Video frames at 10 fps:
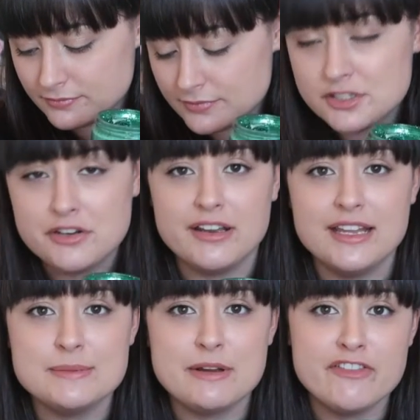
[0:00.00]
Sorry,
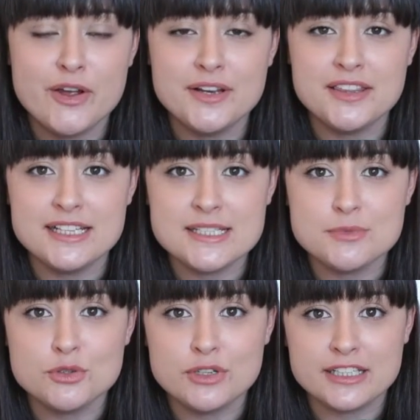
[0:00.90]
that's my phone. It thinks I'm
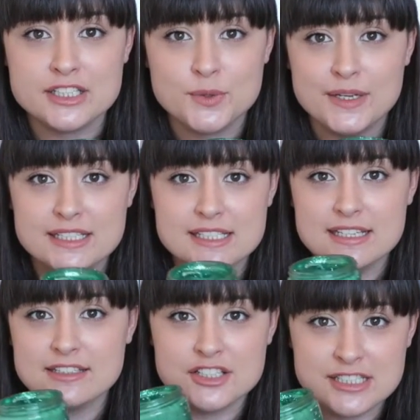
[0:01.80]
talking to it.
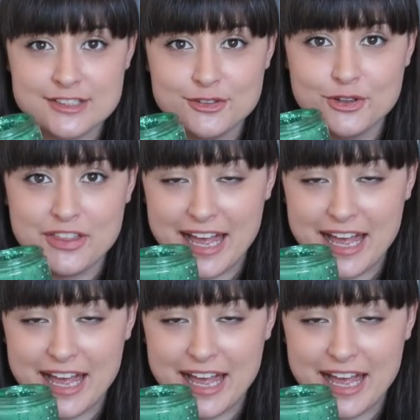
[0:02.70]
Just ignore